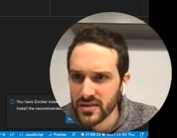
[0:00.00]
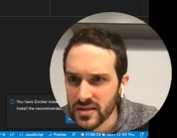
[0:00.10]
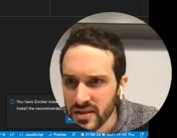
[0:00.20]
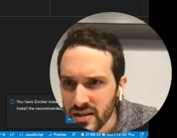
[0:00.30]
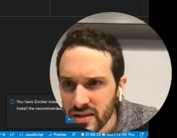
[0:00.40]

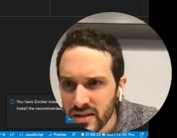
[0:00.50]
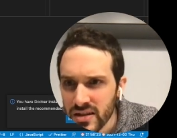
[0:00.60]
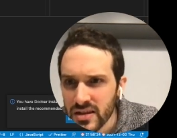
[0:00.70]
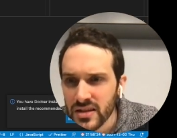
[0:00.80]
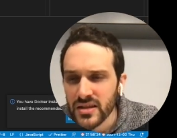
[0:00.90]

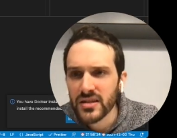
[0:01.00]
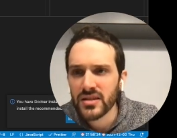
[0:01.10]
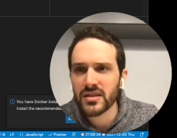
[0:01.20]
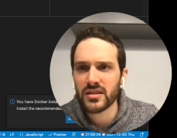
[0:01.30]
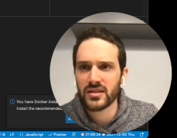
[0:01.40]

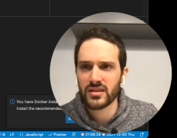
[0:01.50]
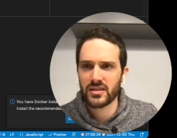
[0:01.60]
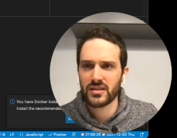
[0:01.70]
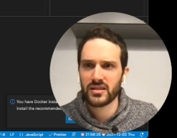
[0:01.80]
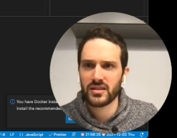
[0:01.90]

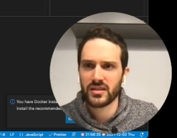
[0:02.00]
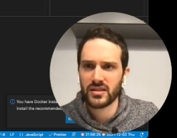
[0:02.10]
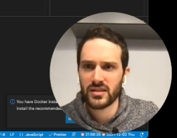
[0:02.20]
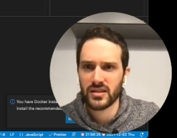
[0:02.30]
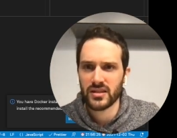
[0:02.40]

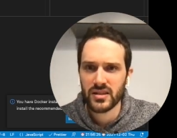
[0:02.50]
Nobody speaks.